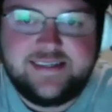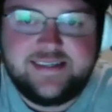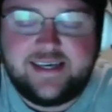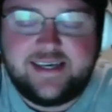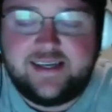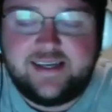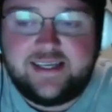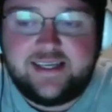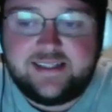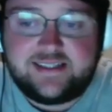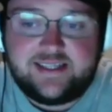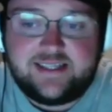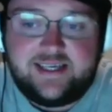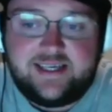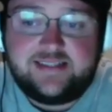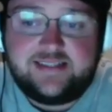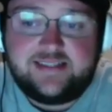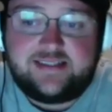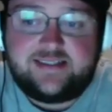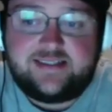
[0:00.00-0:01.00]
And
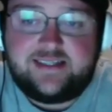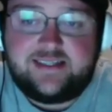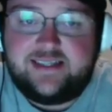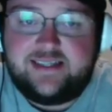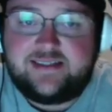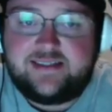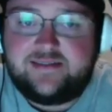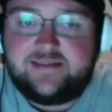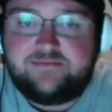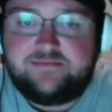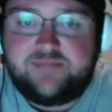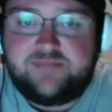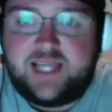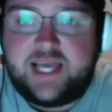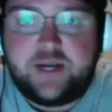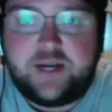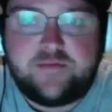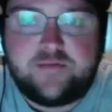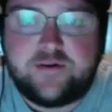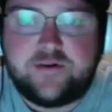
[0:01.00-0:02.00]
he's a
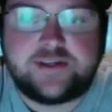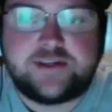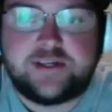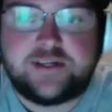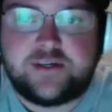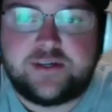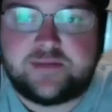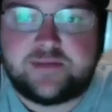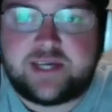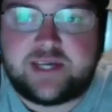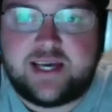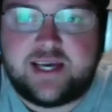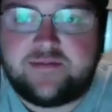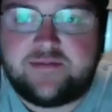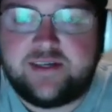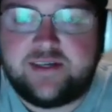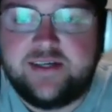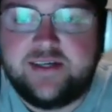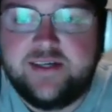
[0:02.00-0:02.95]
lighter version of Chris McCaffrey.